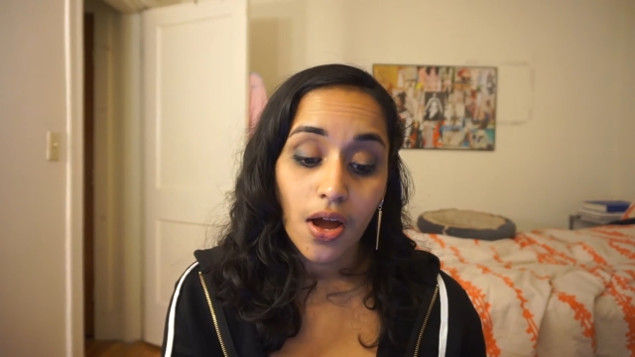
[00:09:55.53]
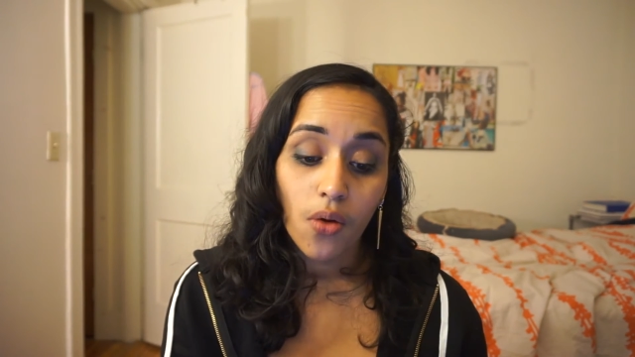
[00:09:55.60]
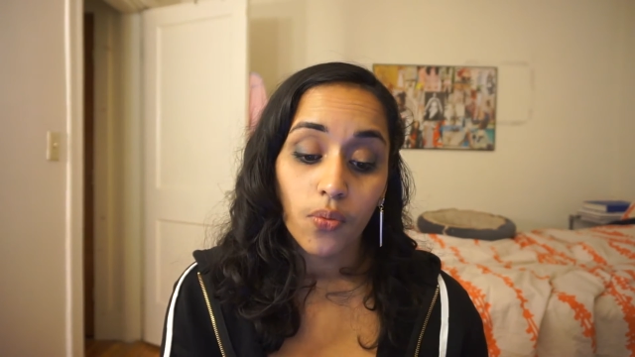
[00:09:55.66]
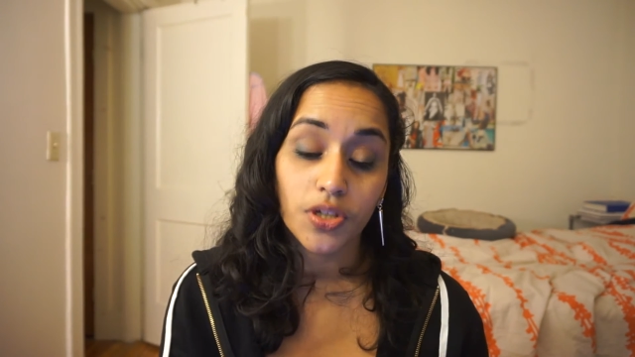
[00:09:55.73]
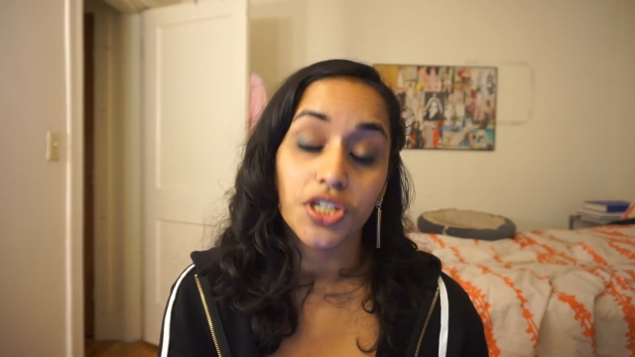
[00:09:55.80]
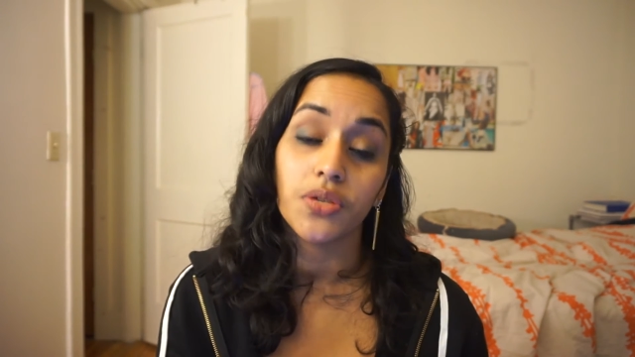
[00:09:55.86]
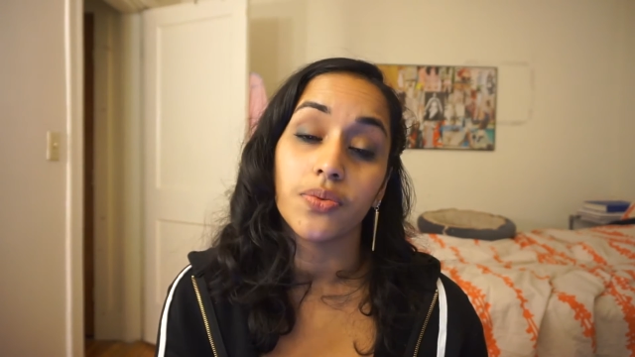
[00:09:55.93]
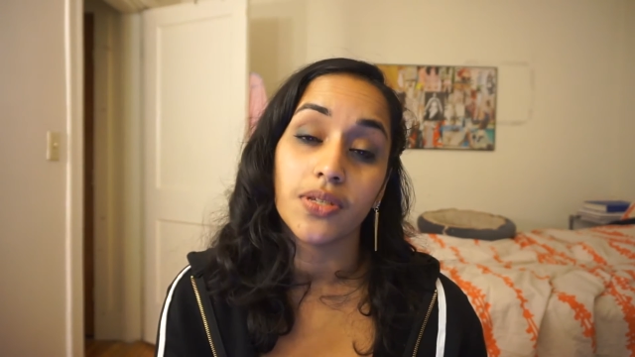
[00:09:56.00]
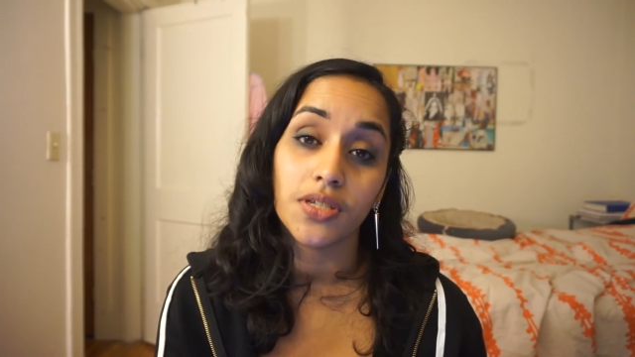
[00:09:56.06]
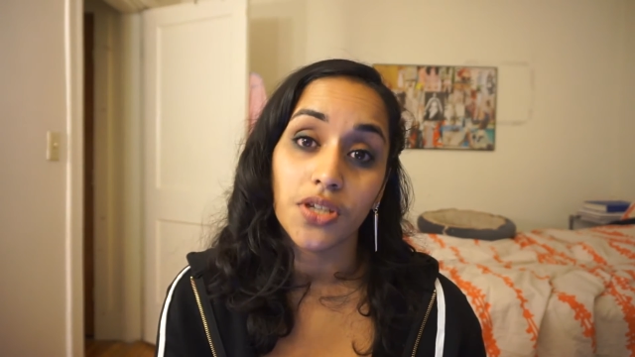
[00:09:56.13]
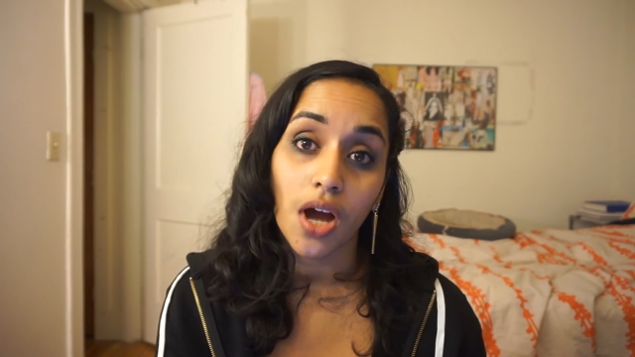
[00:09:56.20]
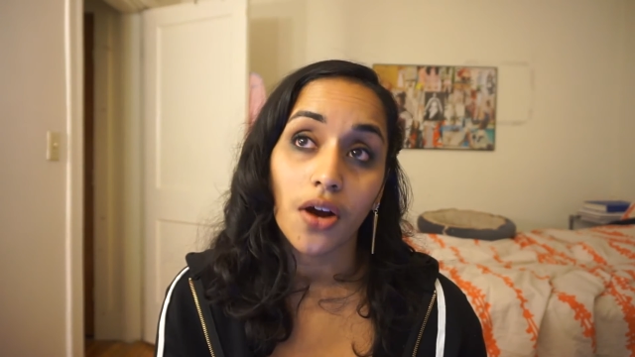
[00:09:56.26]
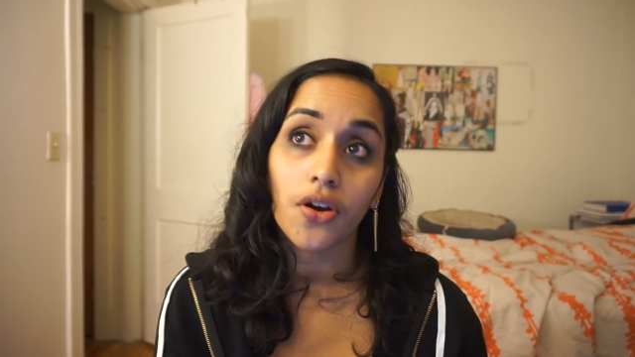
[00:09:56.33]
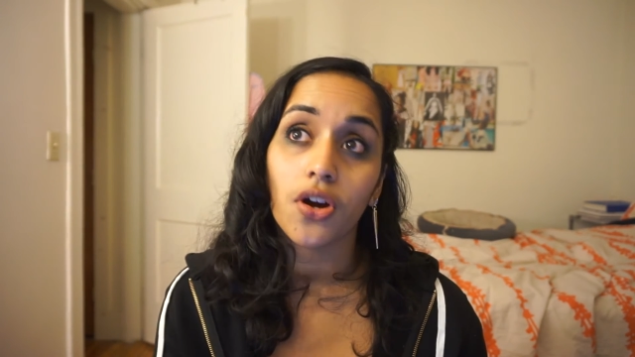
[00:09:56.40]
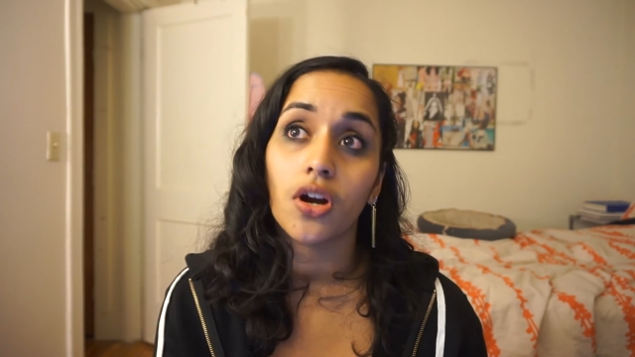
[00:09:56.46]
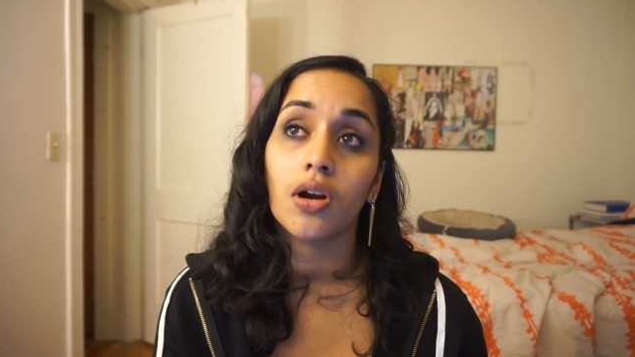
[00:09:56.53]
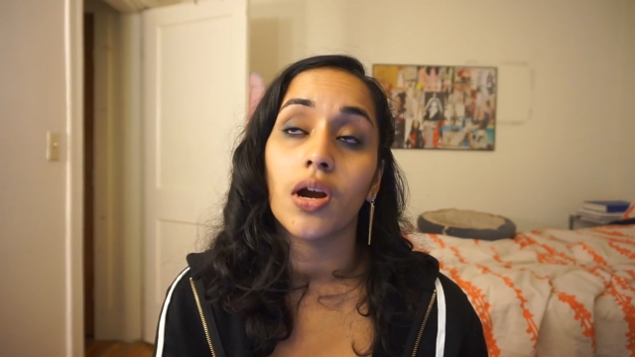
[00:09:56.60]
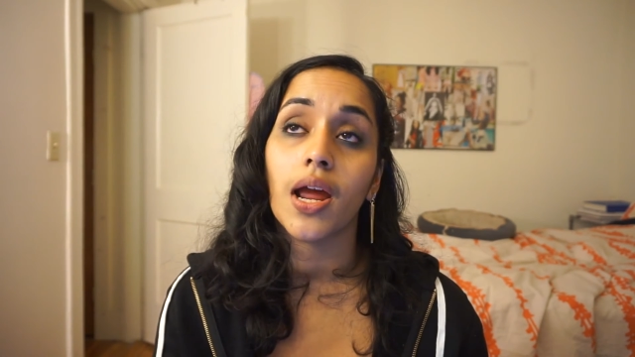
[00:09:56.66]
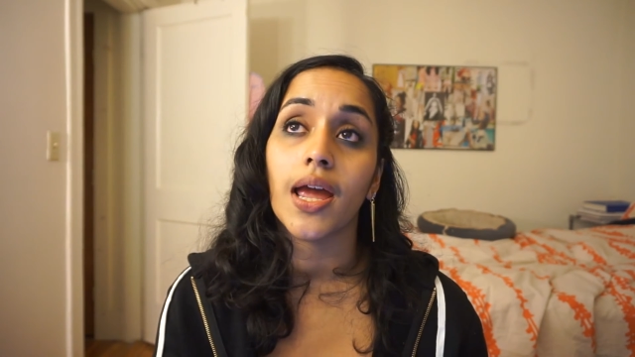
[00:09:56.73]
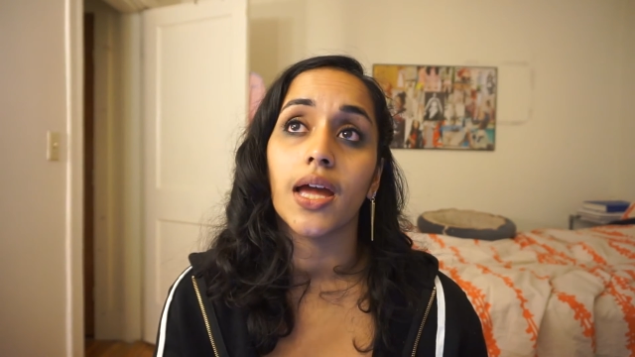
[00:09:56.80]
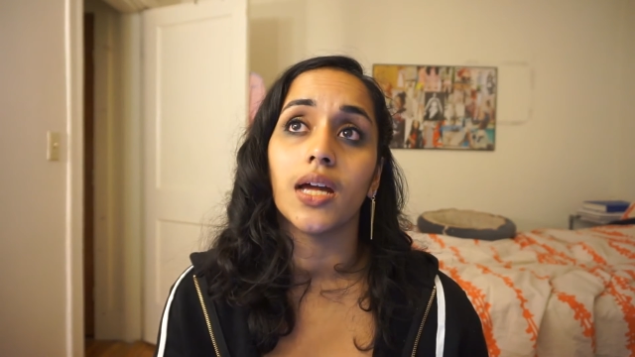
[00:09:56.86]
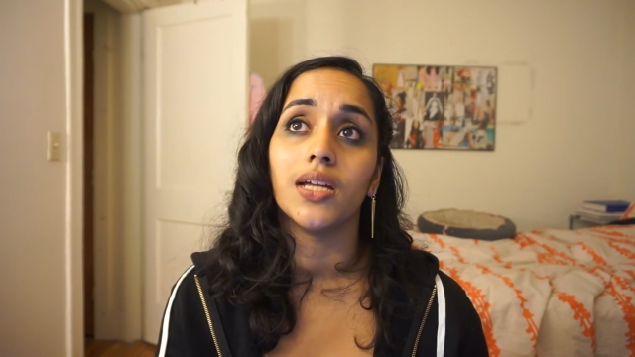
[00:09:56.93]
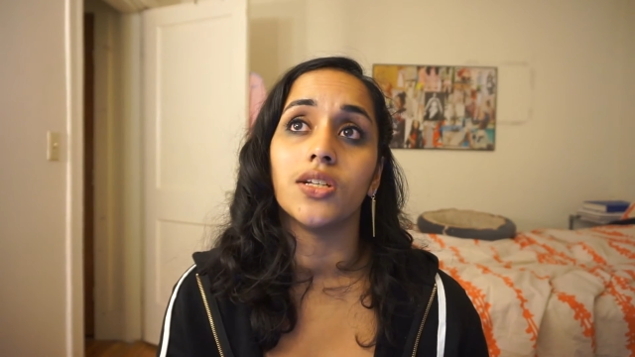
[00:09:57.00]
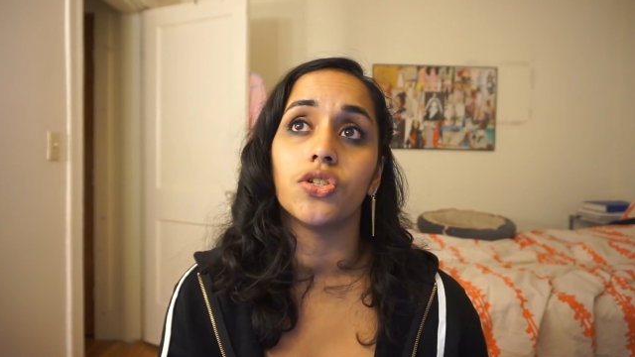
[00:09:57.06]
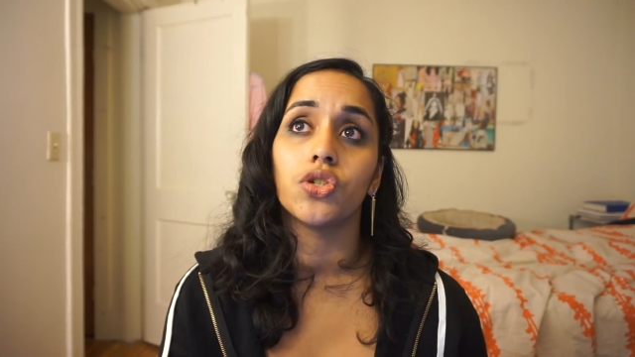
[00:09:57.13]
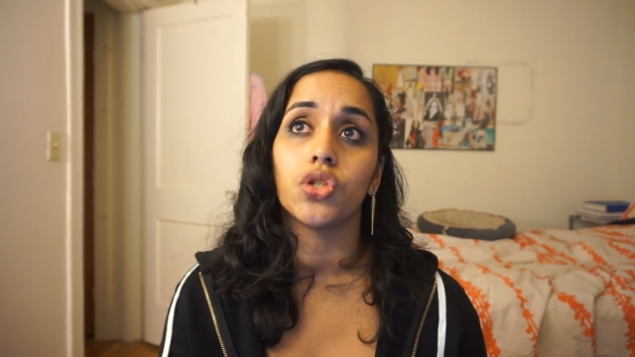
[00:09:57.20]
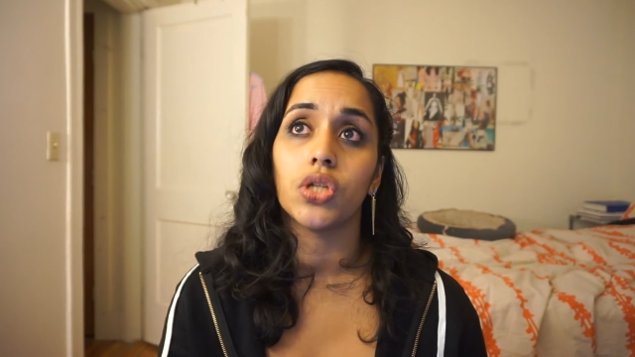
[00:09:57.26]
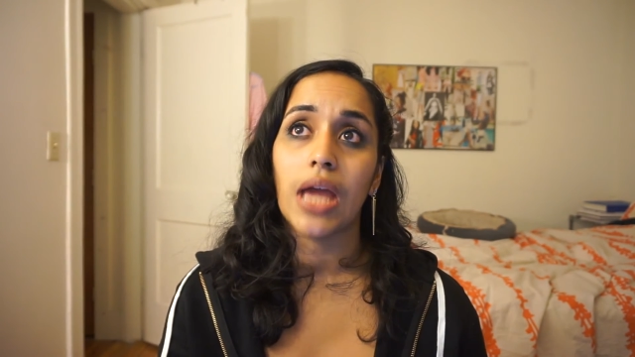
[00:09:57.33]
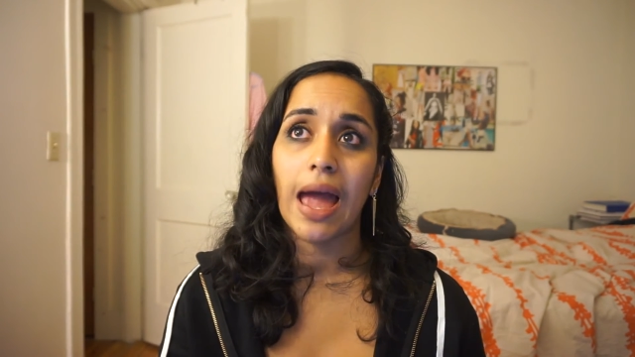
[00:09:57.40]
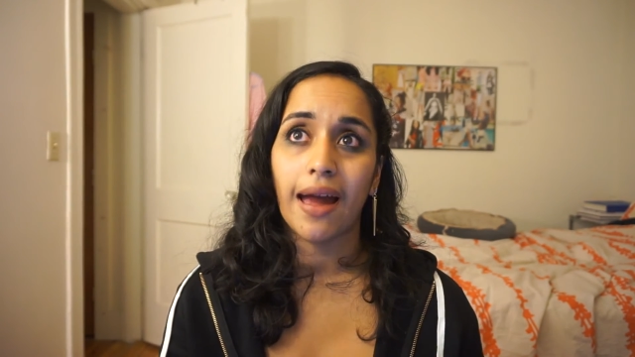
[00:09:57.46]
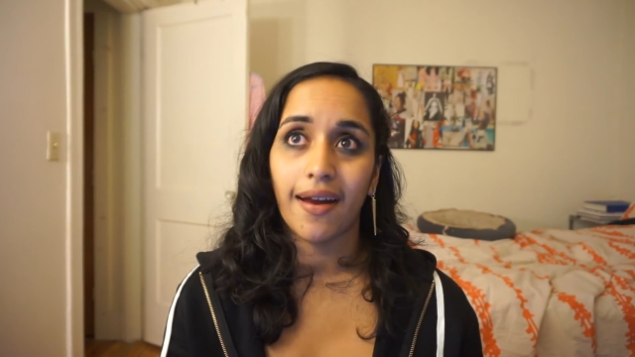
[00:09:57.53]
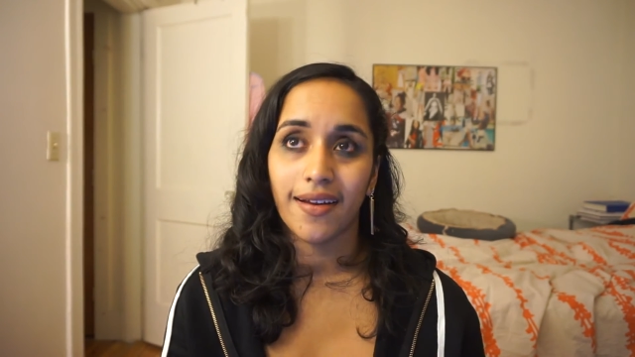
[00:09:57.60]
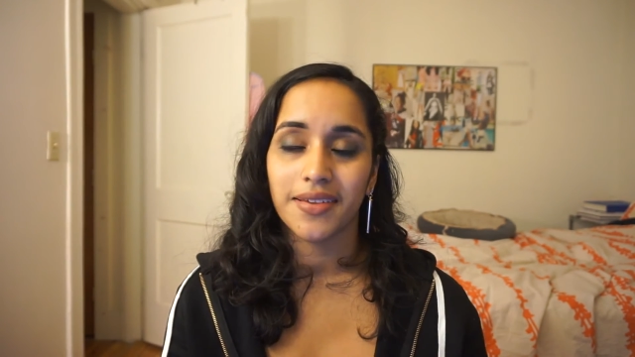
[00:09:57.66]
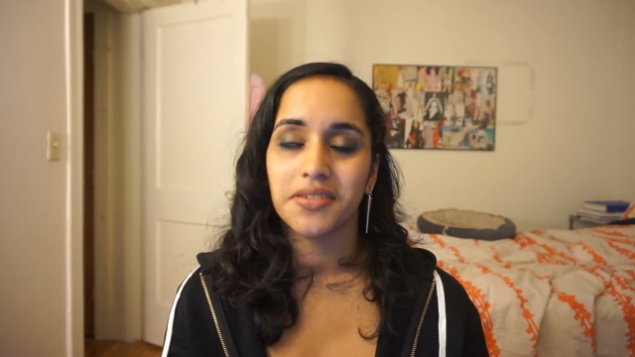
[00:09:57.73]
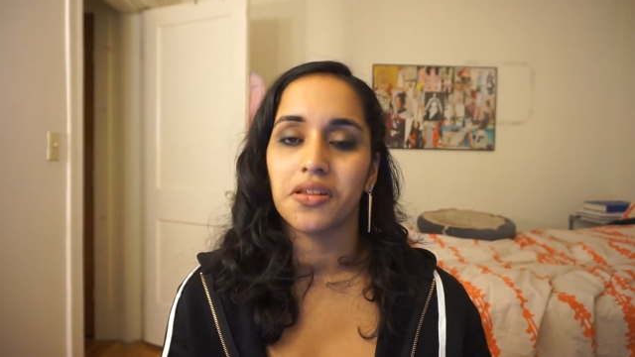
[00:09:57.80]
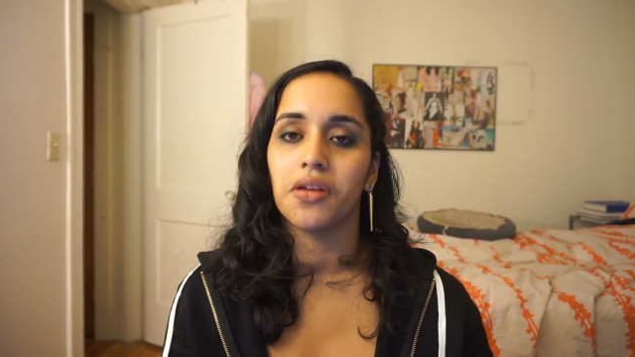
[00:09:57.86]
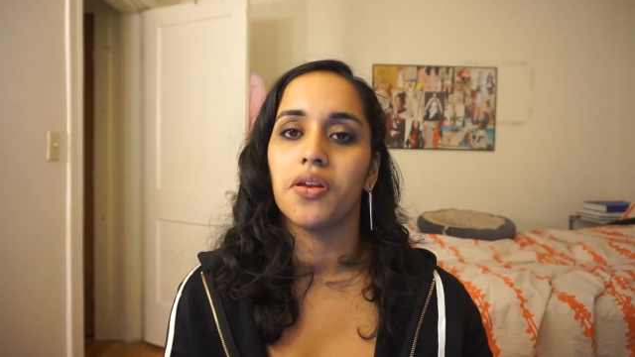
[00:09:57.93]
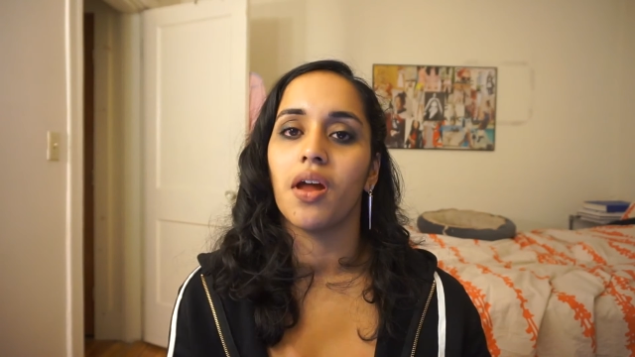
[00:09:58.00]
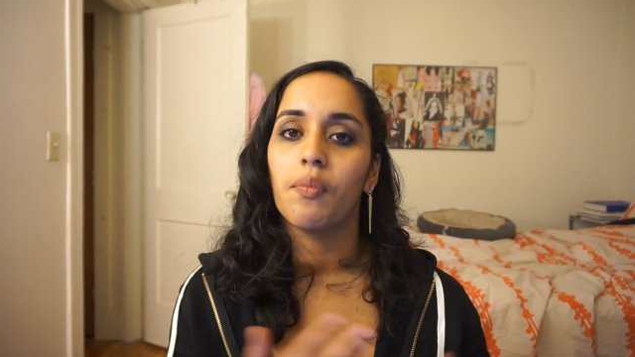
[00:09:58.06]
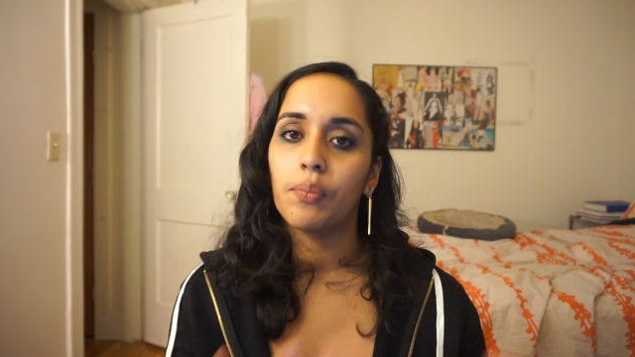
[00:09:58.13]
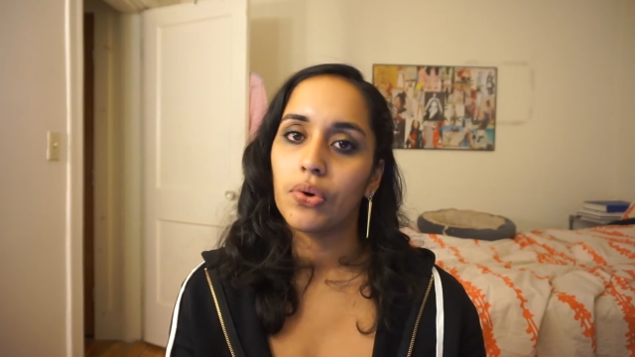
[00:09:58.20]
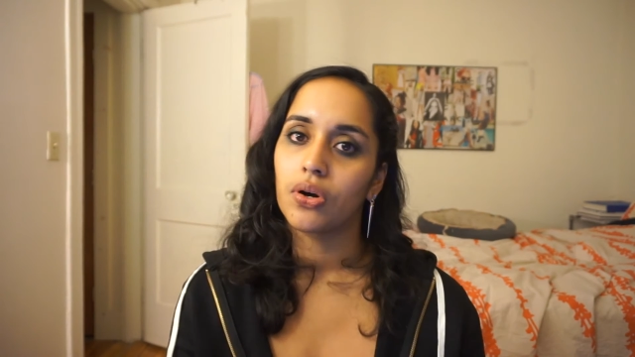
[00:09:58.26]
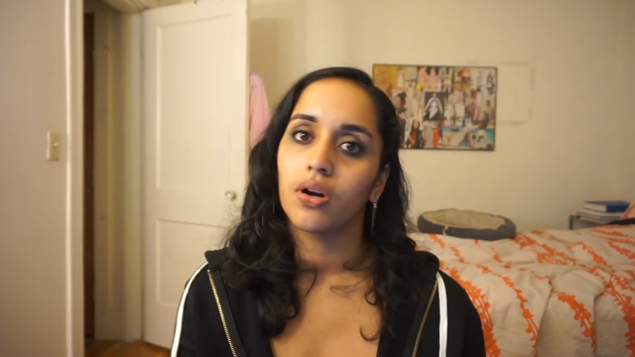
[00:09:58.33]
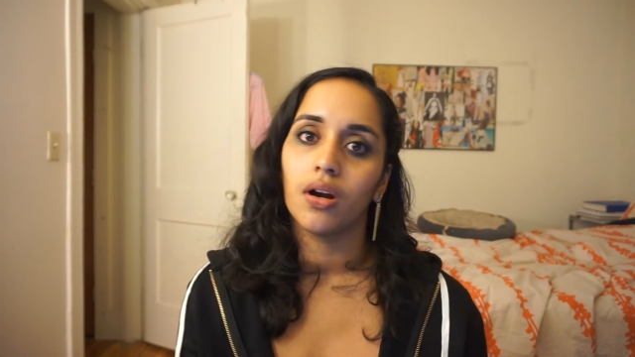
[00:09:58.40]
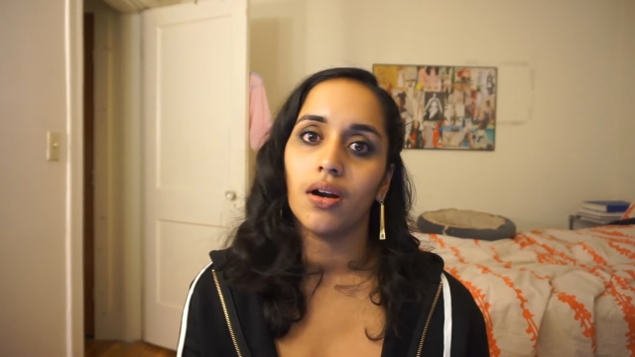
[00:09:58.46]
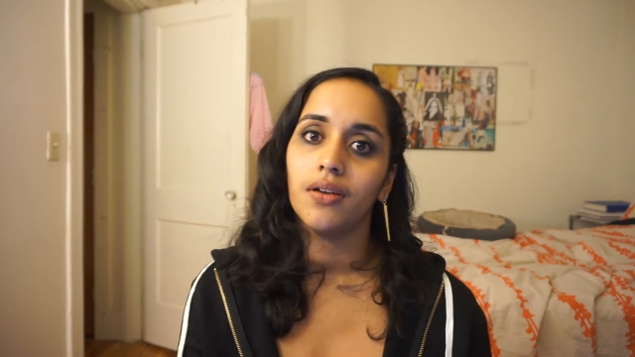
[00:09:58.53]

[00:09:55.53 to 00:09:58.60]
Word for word: when she was younger and she has a number